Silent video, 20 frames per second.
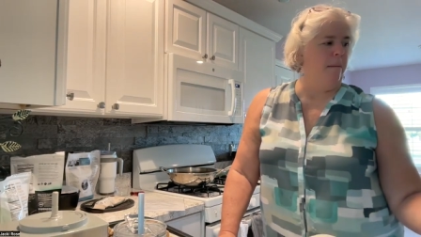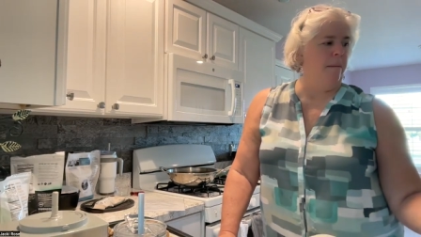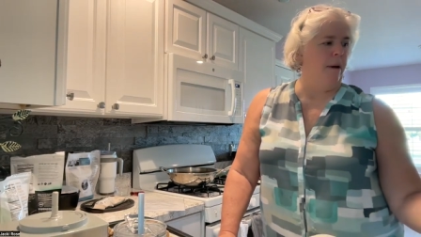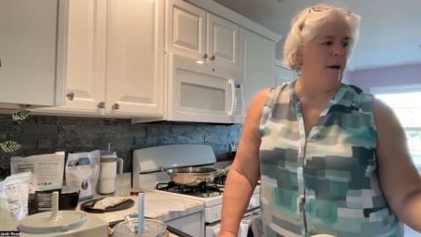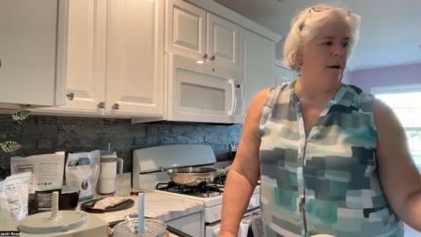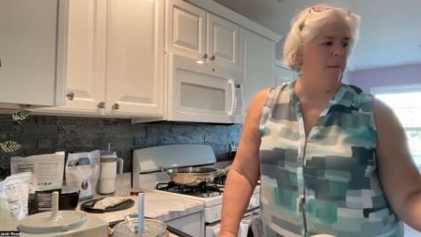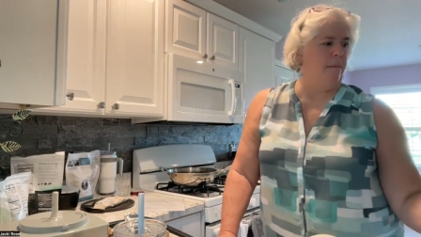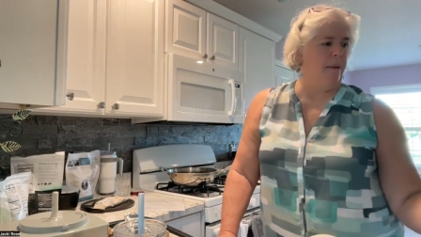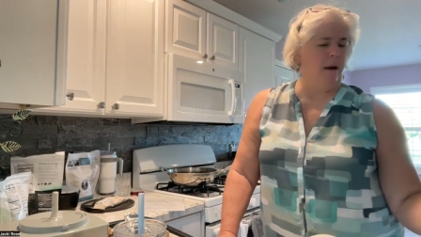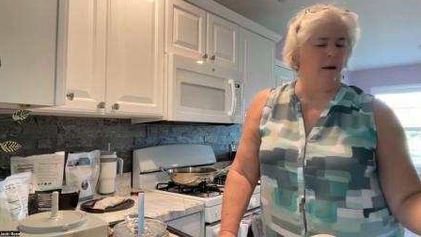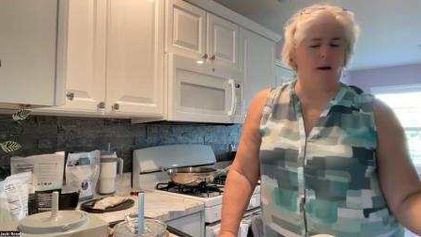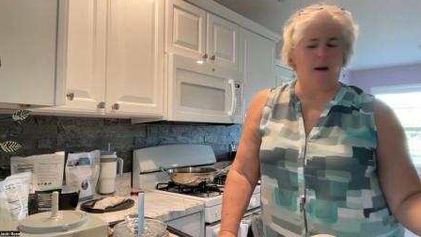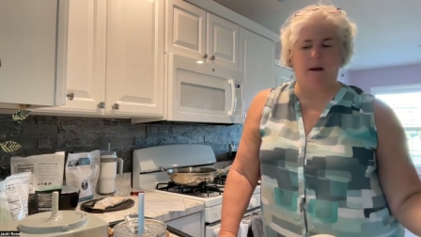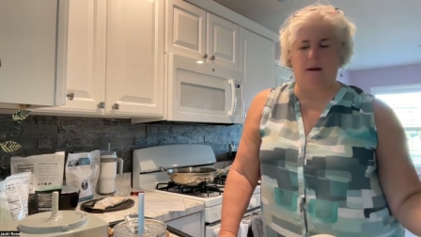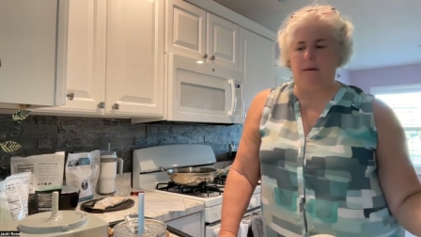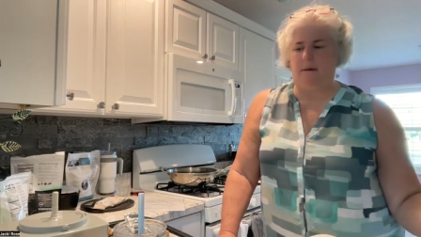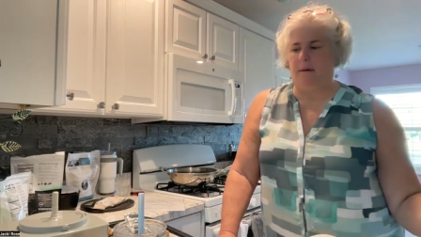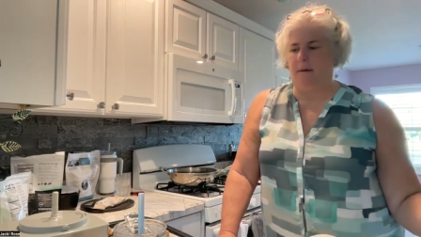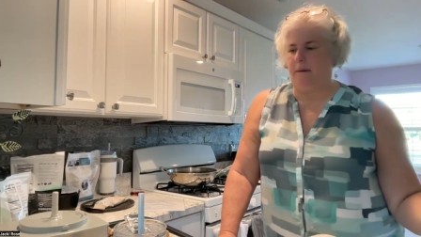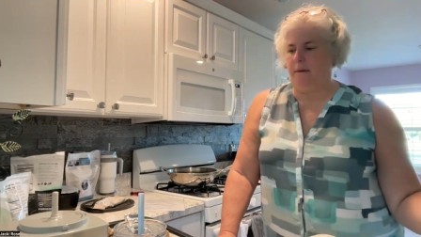
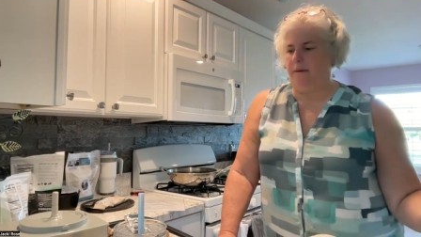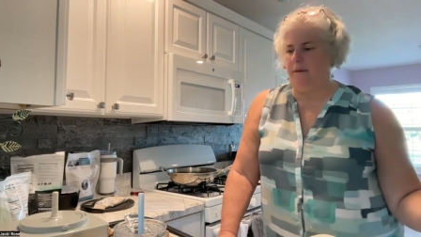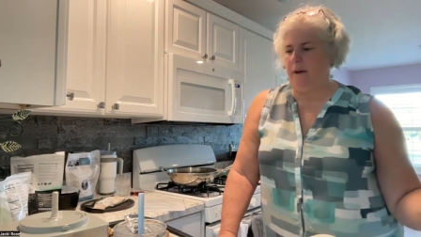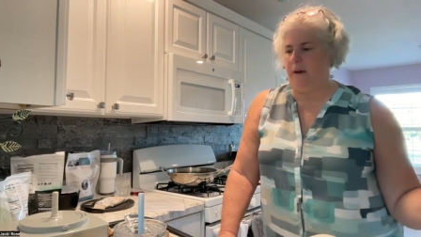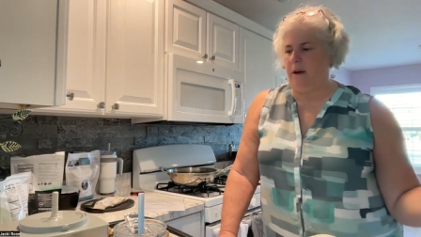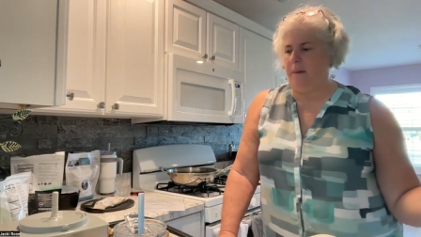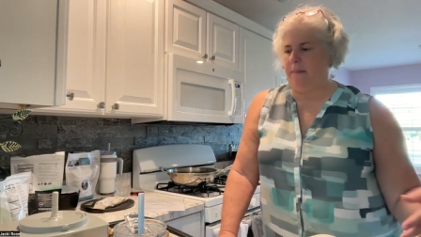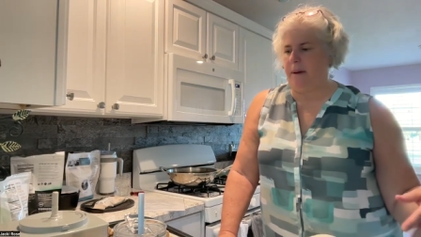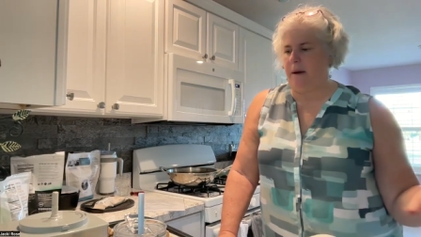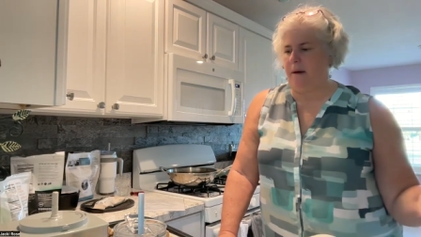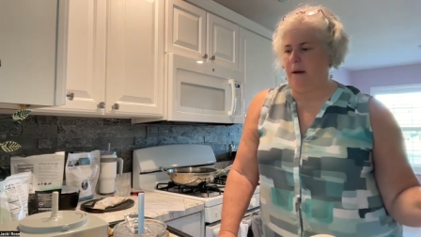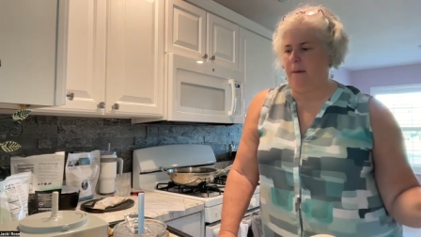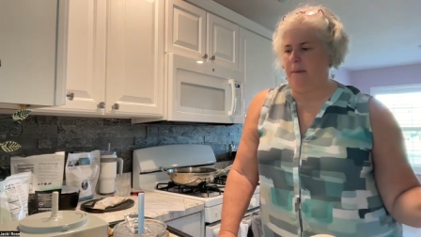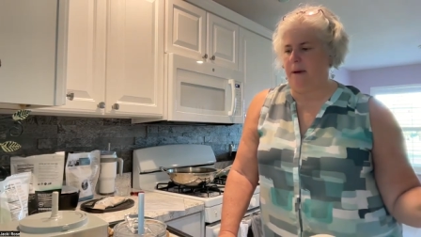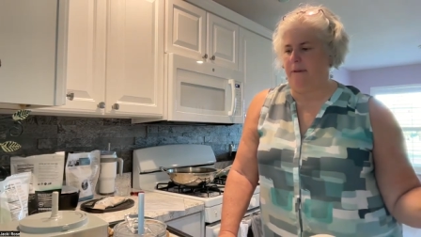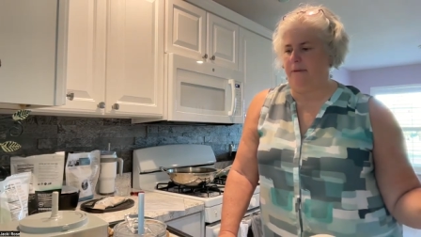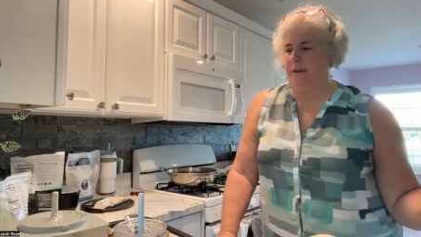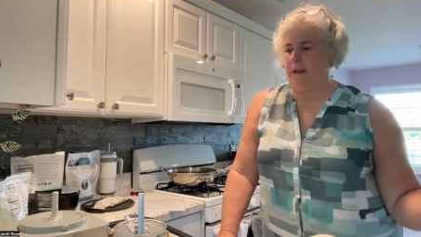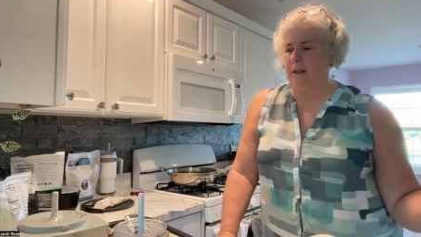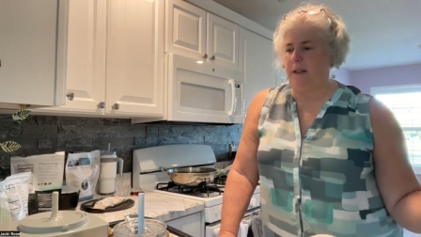berry
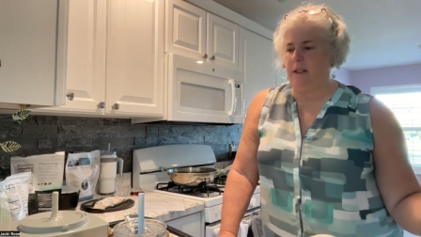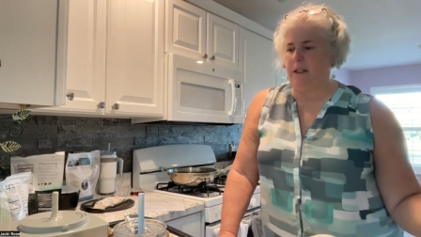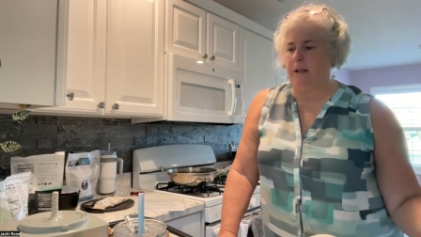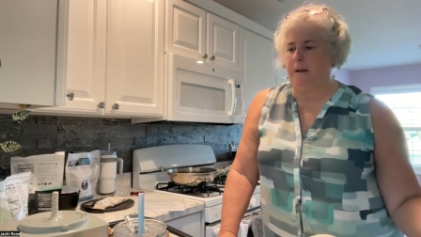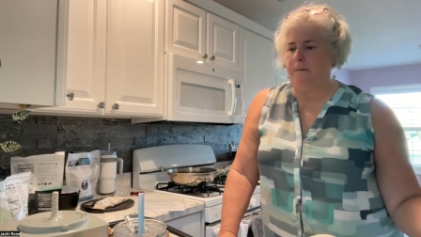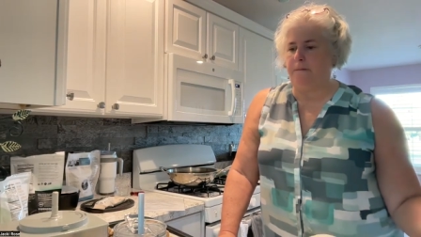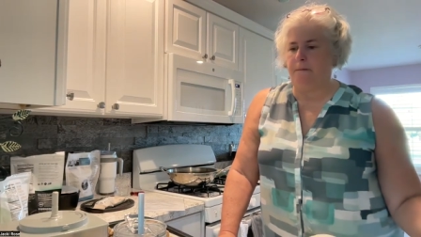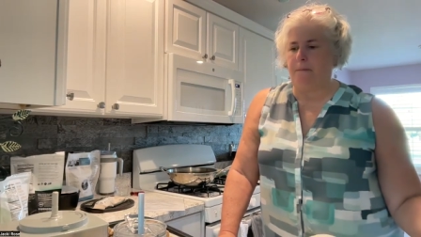muffins,